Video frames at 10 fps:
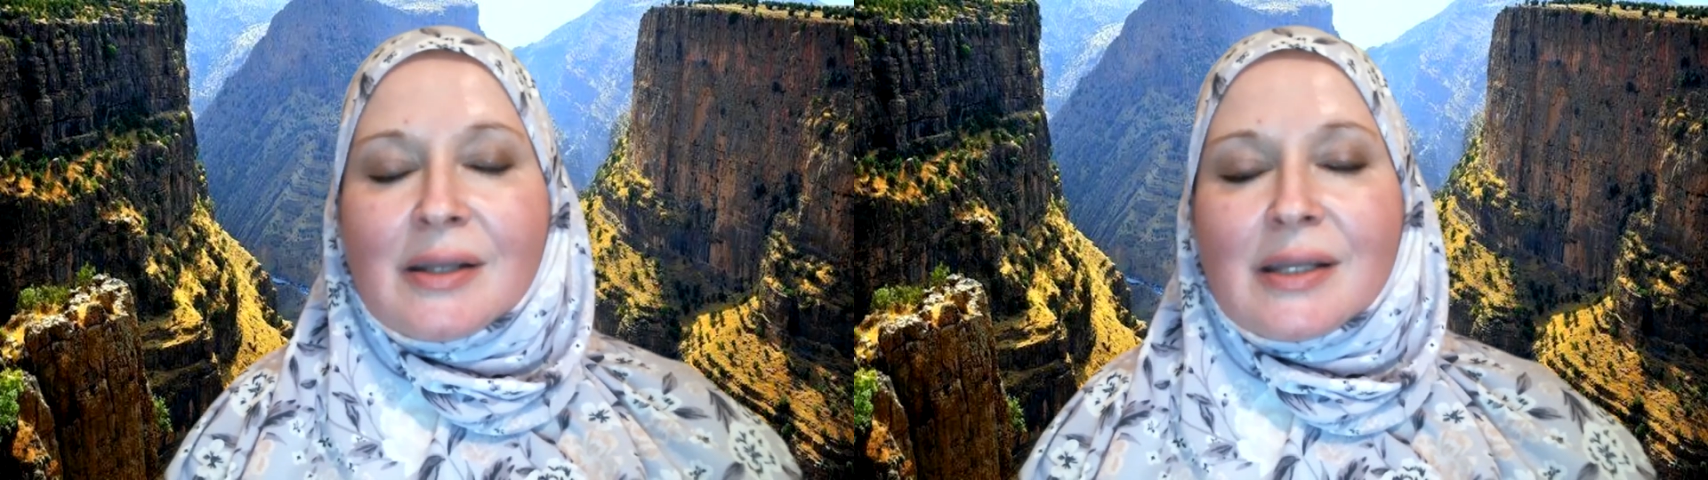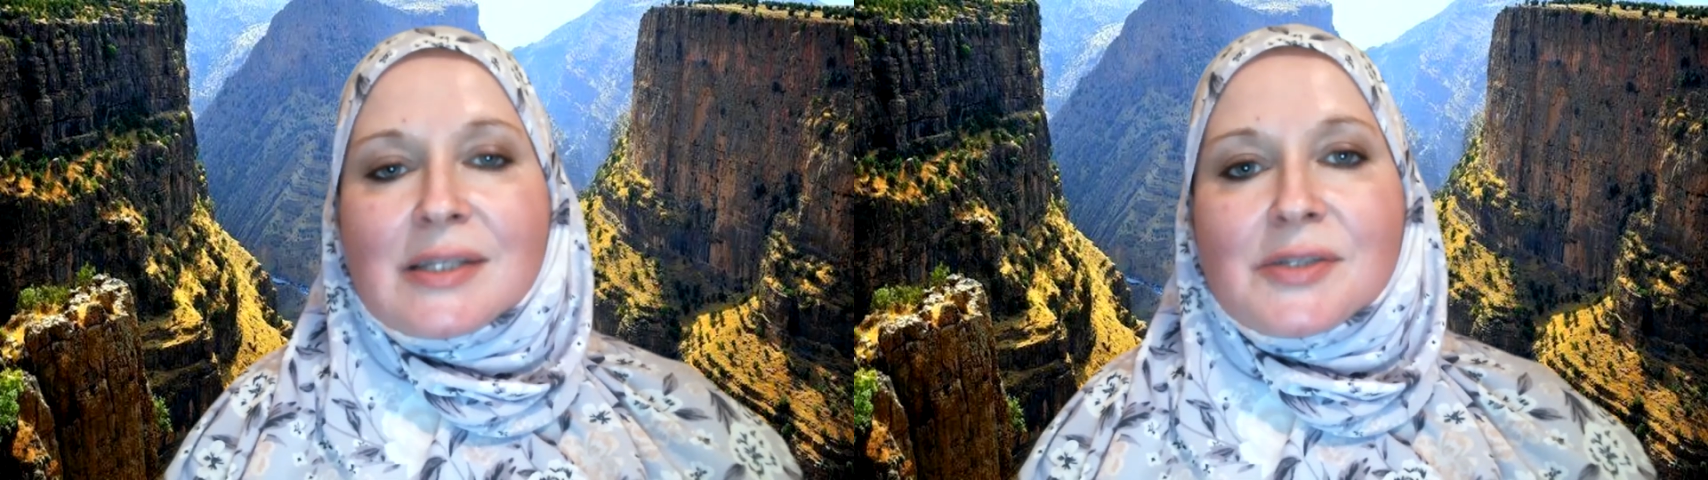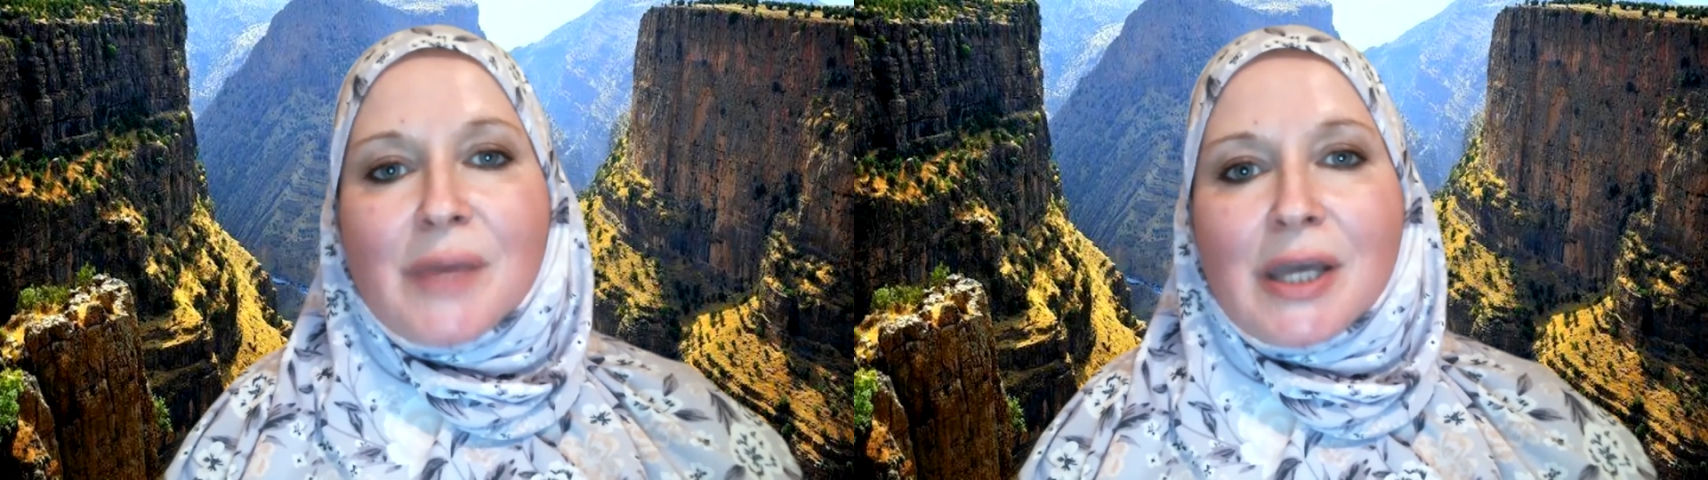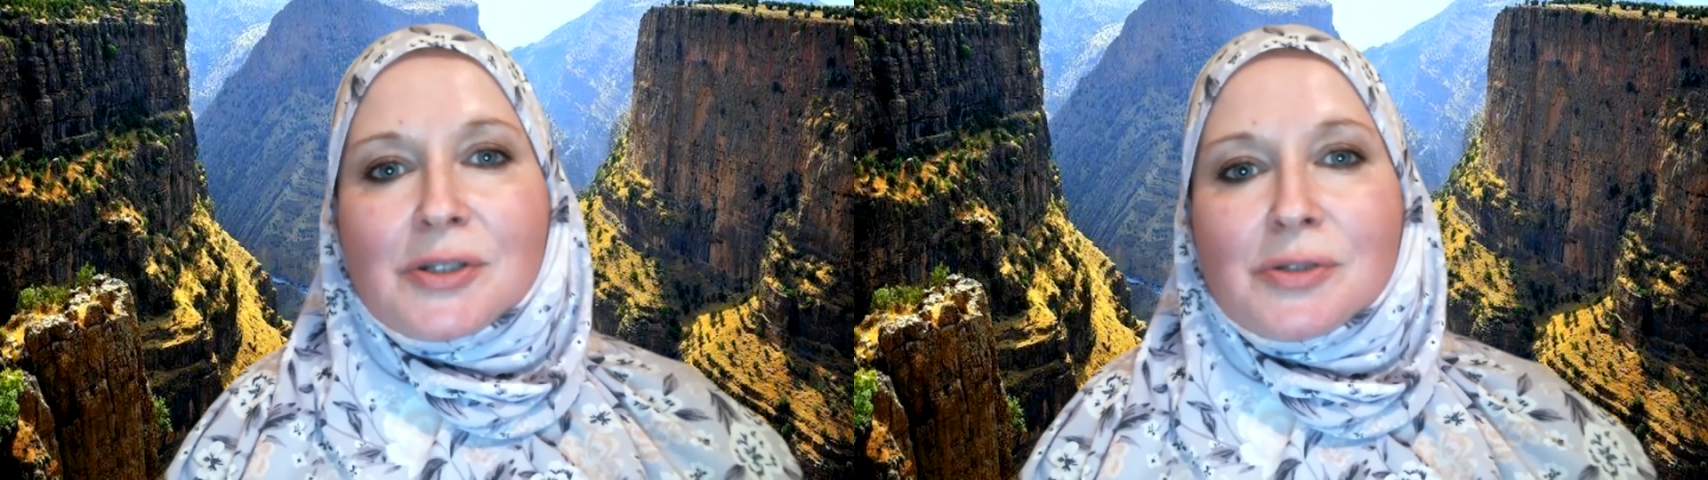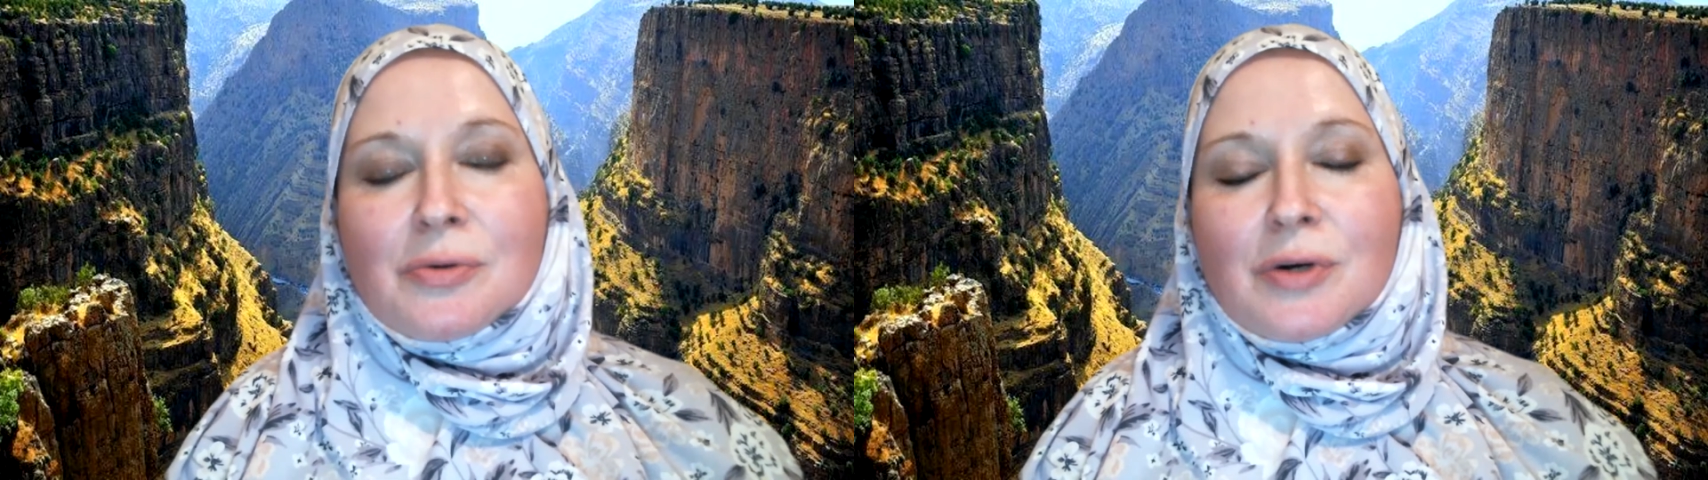Let's make
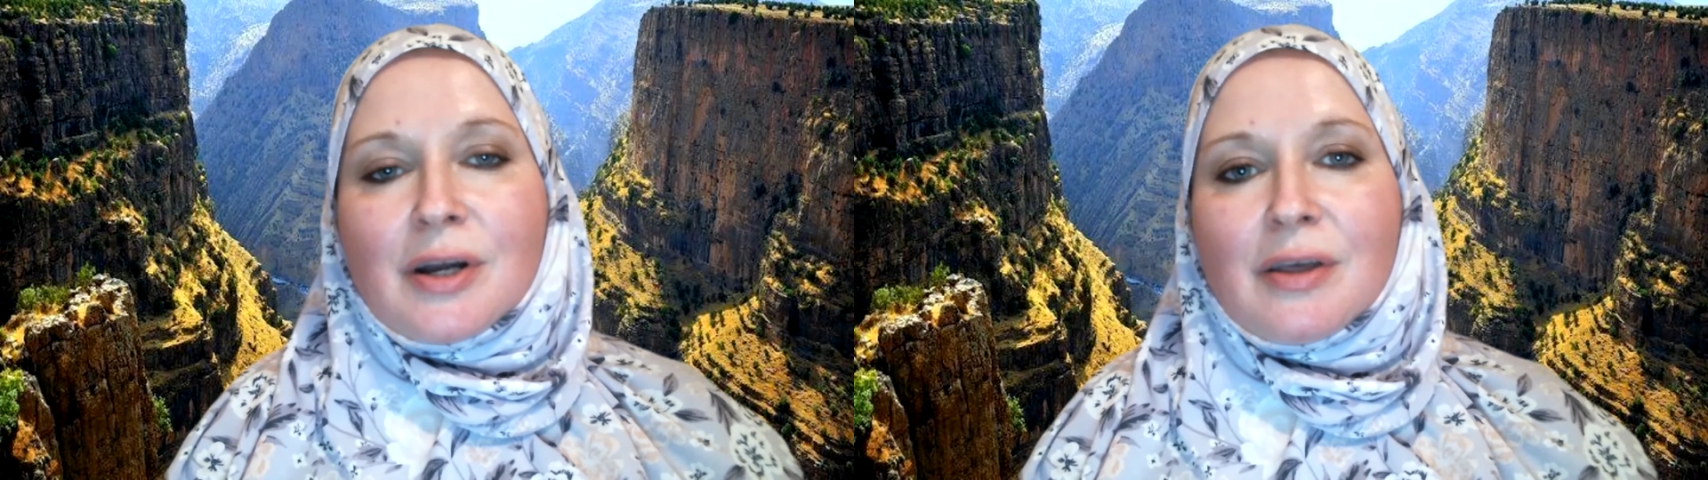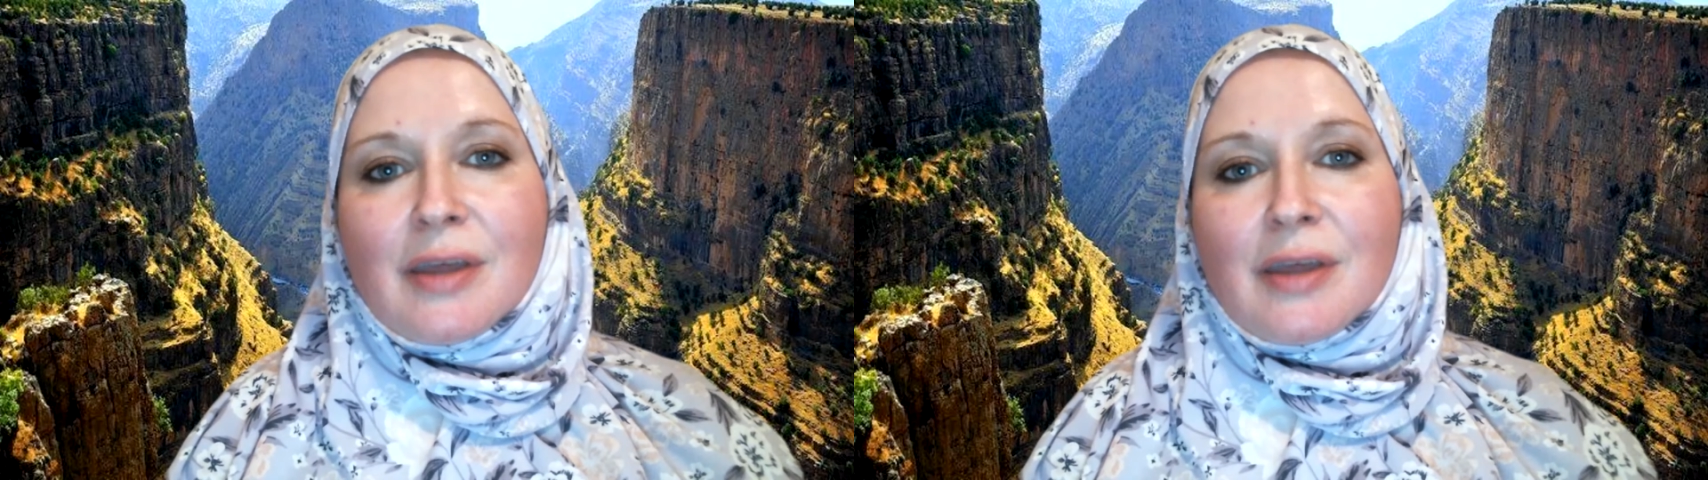sure